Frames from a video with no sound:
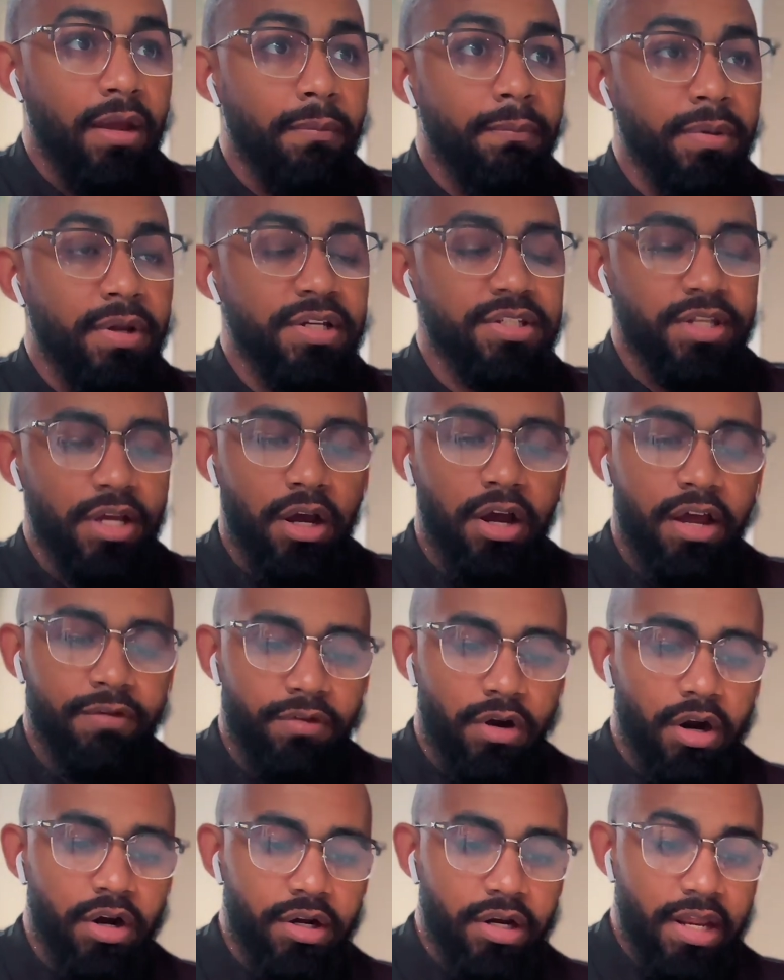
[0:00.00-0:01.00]
because they all have
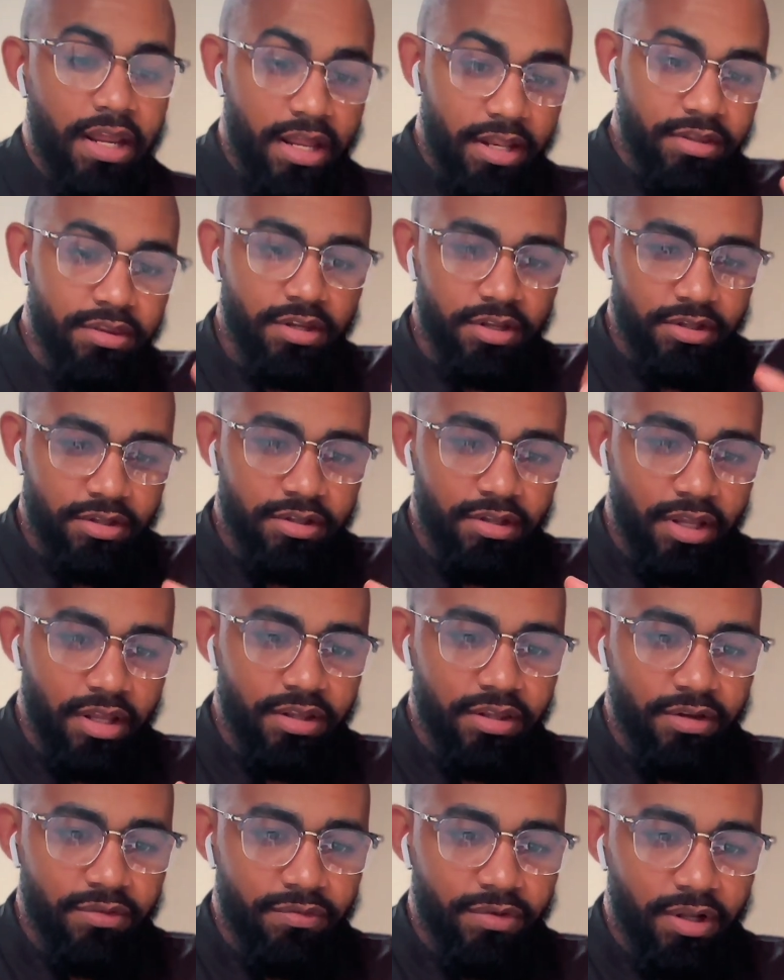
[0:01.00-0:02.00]
art in the
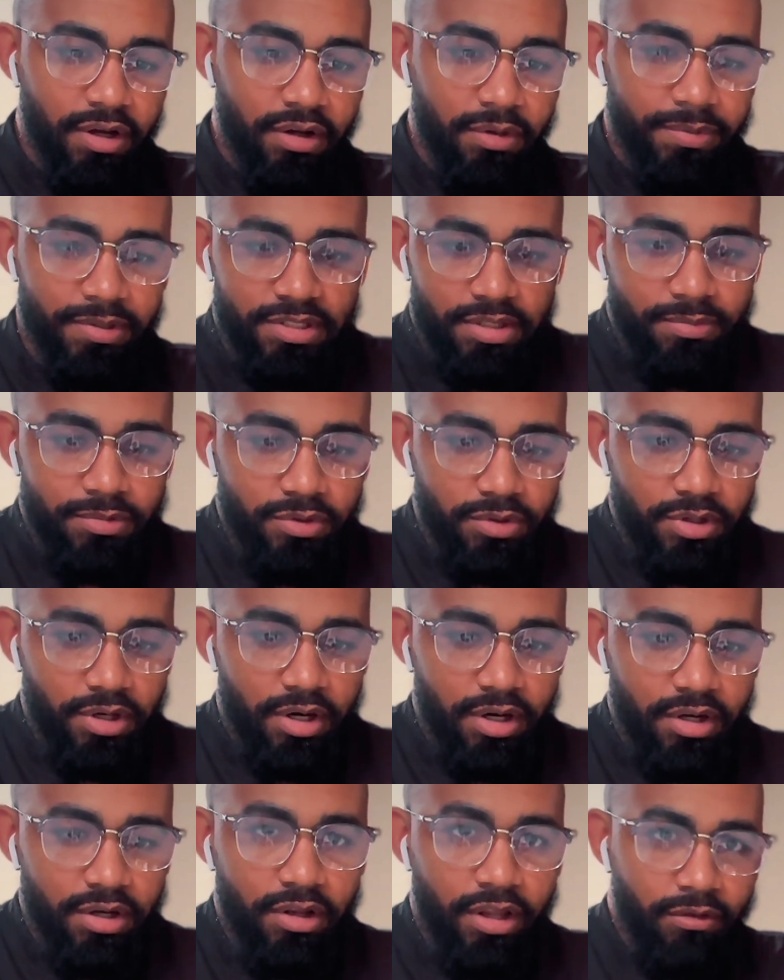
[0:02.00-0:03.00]
vlog because I'm doing
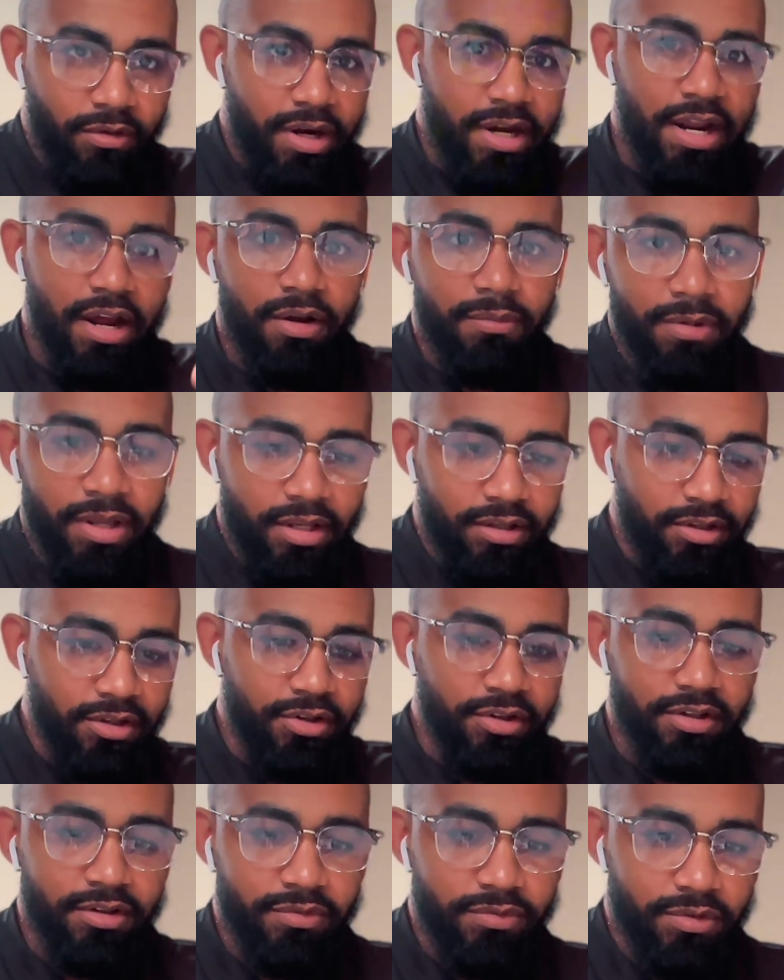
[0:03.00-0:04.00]
art. Like right now, I'm like
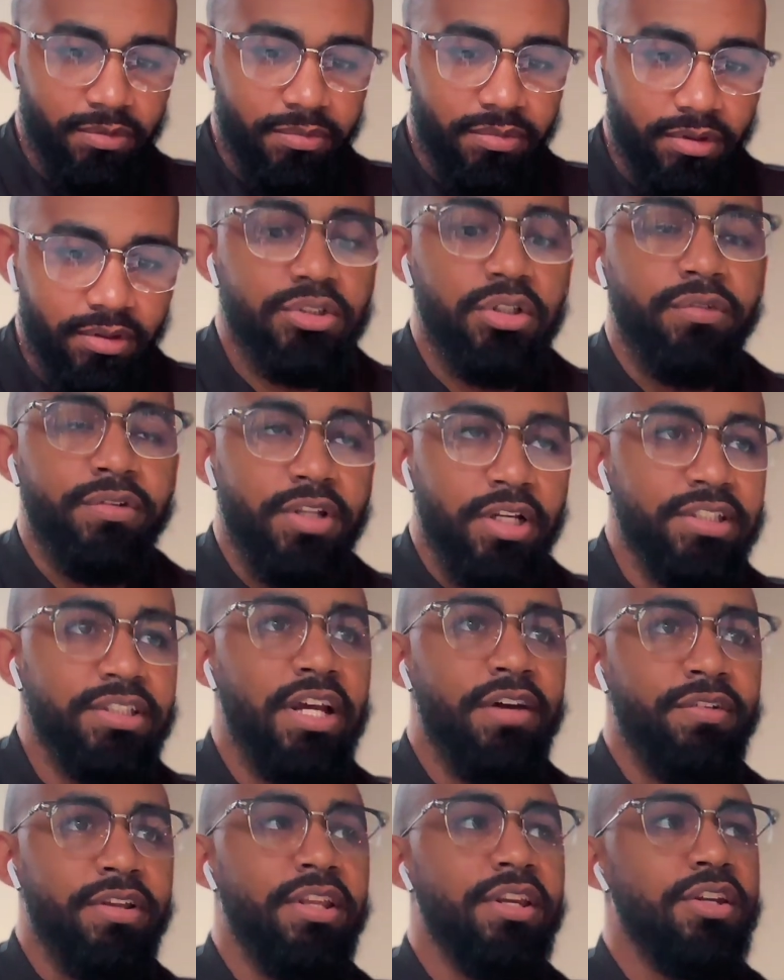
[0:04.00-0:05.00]
literally filming. So if it doesn't
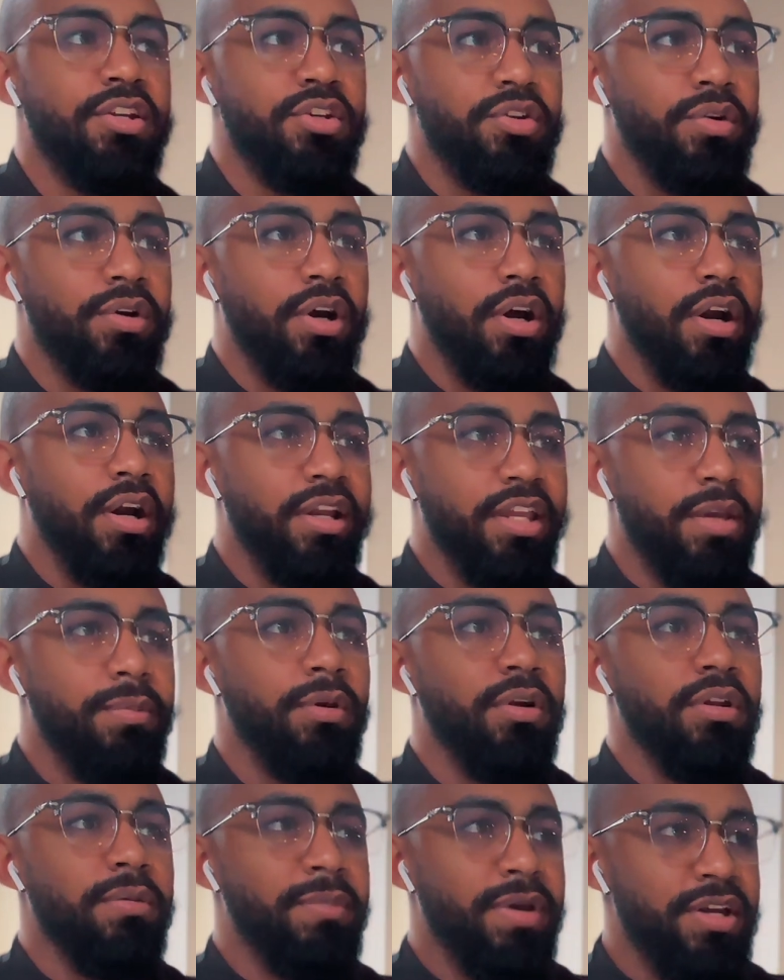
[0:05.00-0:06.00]
have anything to do with art, keep it
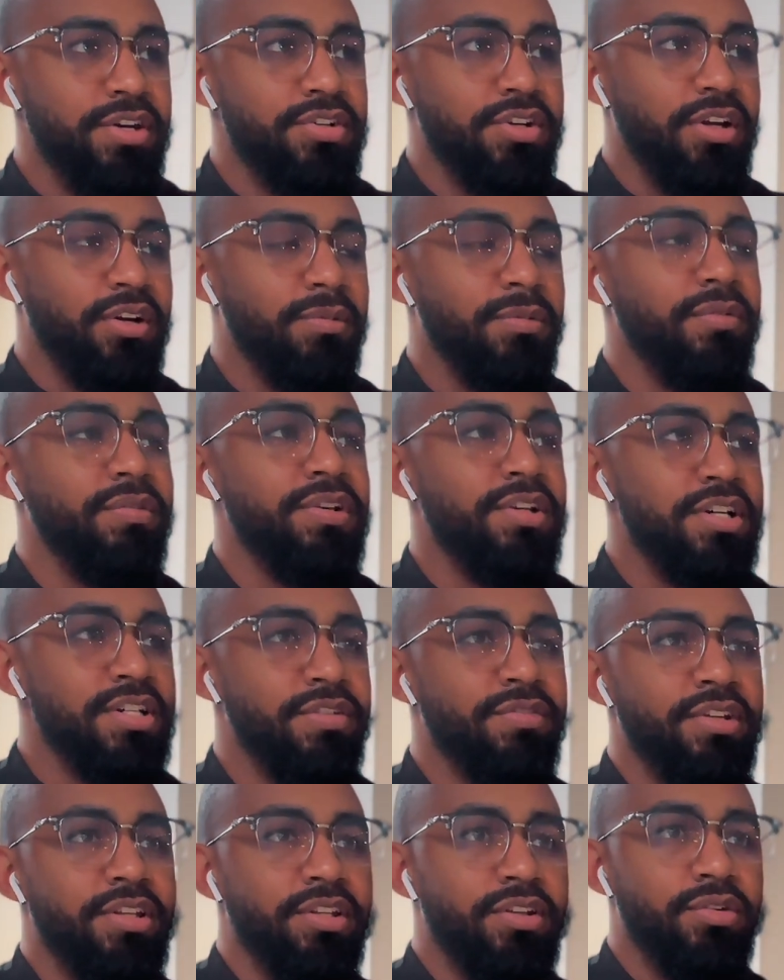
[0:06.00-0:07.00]
on the main channel. But if it does have
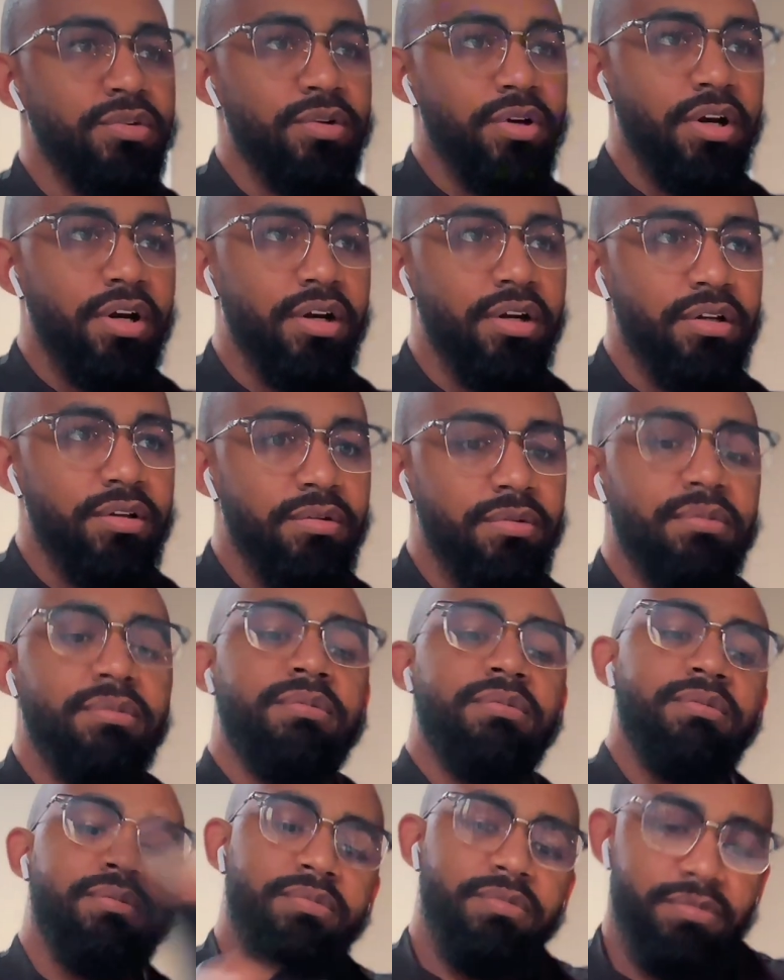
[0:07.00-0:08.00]
anything to do with art,
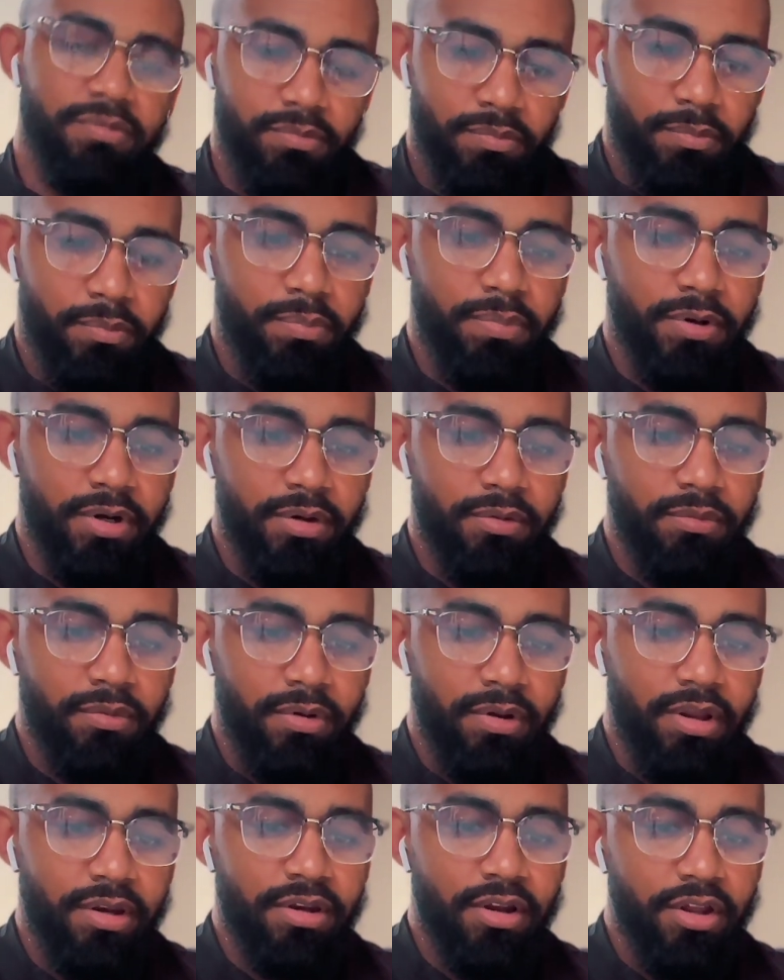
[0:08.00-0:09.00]
put it
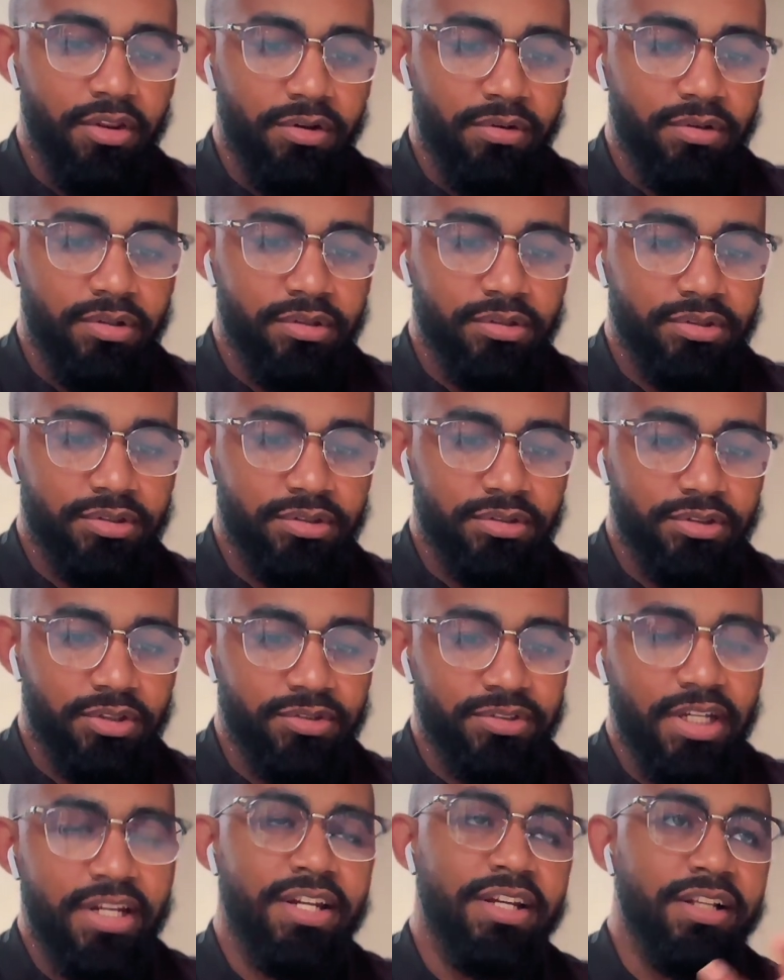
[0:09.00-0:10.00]
in the other one. So
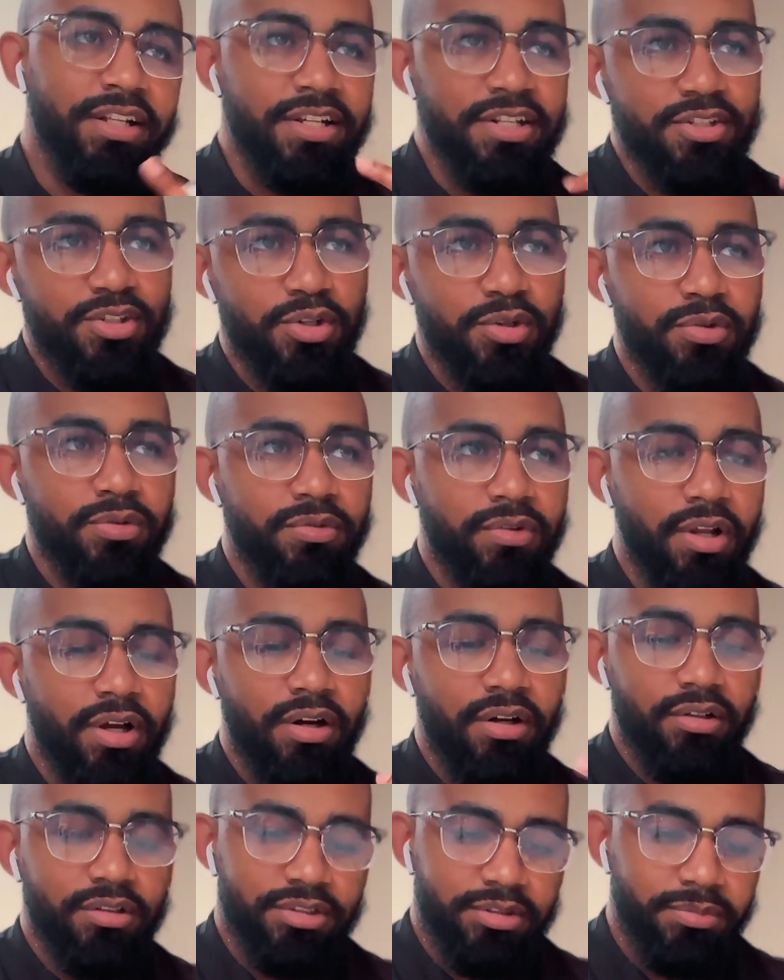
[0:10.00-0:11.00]
technically two
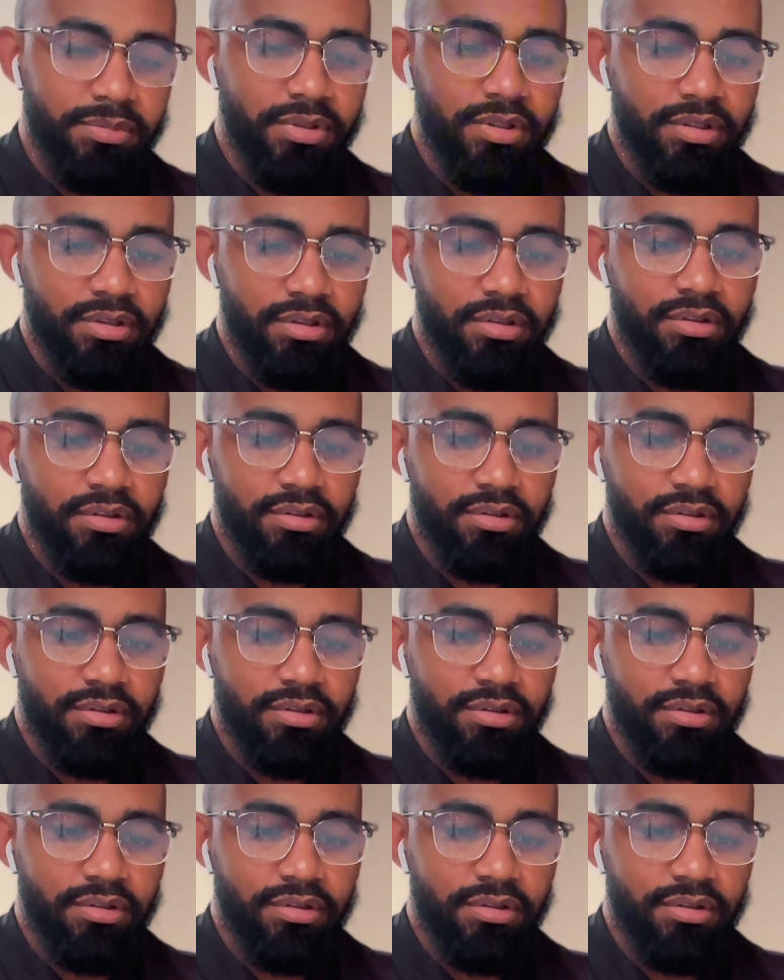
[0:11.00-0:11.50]
vlogs, but